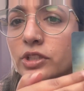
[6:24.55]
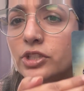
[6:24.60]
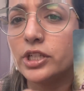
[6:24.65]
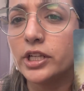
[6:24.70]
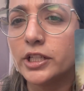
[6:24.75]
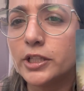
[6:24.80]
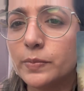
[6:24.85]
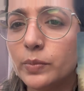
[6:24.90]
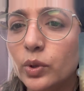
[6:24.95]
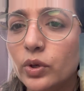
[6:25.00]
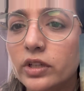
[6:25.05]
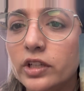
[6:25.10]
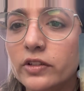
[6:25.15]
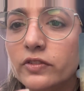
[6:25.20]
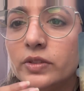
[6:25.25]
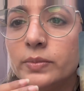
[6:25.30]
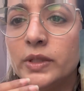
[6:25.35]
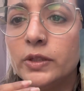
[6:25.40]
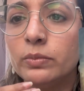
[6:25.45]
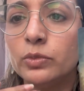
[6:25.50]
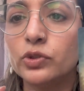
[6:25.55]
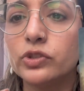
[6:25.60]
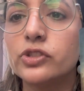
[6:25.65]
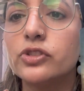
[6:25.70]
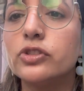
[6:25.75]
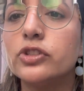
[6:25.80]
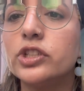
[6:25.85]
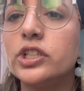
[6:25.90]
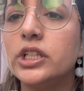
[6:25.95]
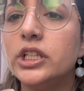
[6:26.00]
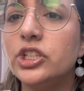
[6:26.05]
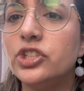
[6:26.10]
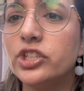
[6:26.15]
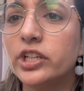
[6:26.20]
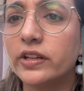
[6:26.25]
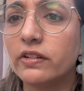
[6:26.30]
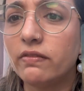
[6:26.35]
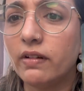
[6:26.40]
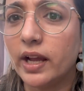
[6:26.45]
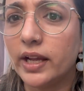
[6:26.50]
chessboard gives me a more
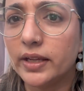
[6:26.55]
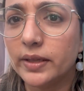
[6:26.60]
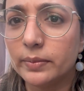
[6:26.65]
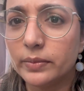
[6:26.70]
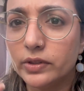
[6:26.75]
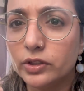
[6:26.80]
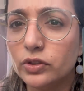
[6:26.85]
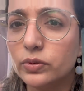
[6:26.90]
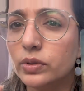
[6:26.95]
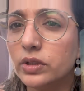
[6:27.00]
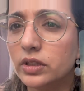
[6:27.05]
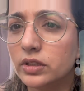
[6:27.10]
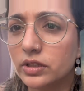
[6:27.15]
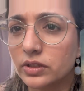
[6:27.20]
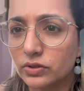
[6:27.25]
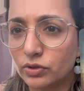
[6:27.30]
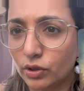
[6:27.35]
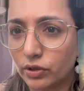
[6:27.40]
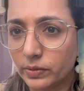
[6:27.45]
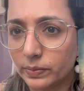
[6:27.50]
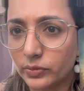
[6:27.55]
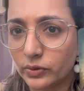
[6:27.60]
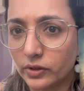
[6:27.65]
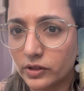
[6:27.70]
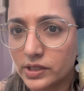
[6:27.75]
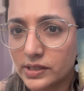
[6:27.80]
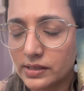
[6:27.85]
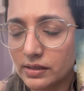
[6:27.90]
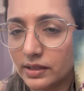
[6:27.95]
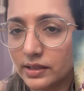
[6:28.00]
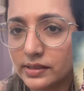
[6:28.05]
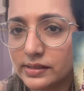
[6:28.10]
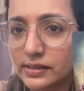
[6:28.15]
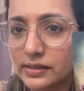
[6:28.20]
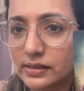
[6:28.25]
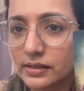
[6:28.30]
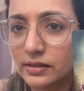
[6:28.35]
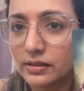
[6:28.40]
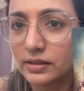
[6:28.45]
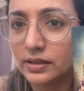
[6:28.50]
strategic vibe to her thought process.